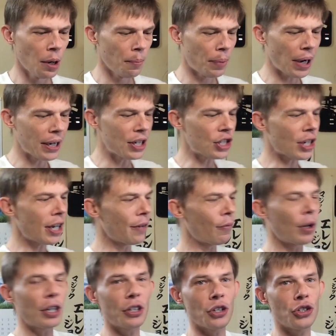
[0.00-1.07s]
but I just kind of
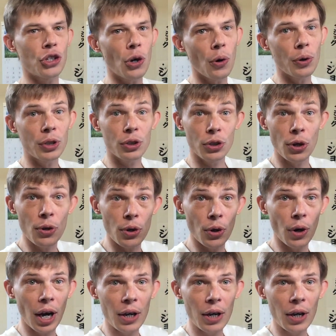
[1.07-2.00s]
wanted to show it to you.